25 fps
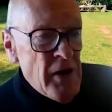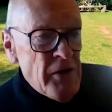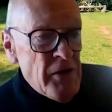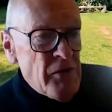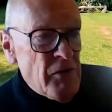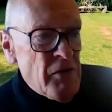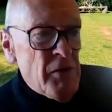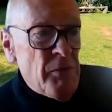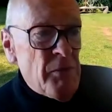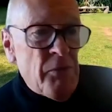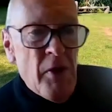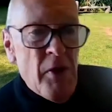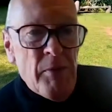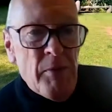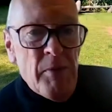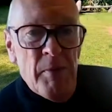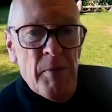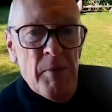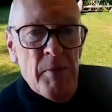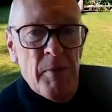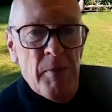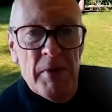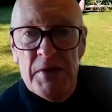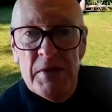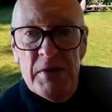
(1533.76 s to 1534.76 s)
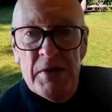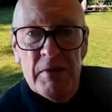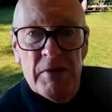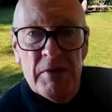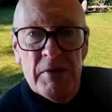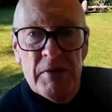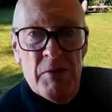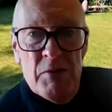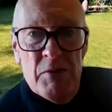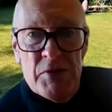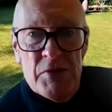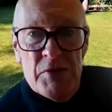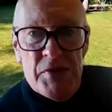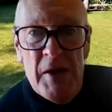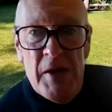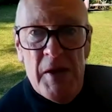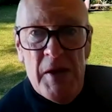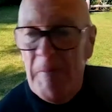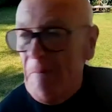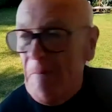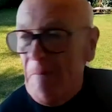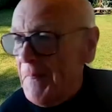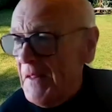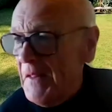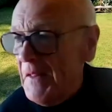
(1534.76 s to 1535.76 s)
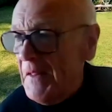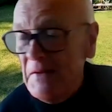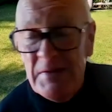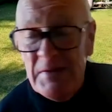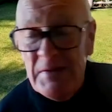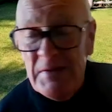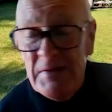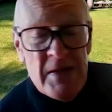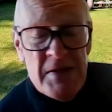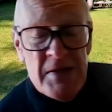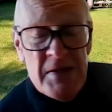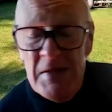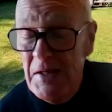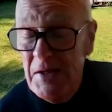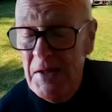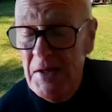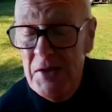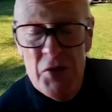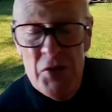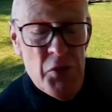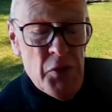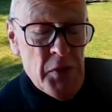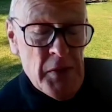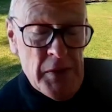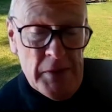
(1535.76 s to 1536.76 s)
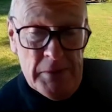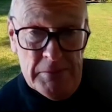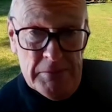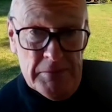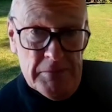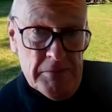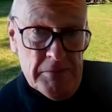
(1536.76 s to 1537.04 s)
degree of probability they will say, doesn't need doing.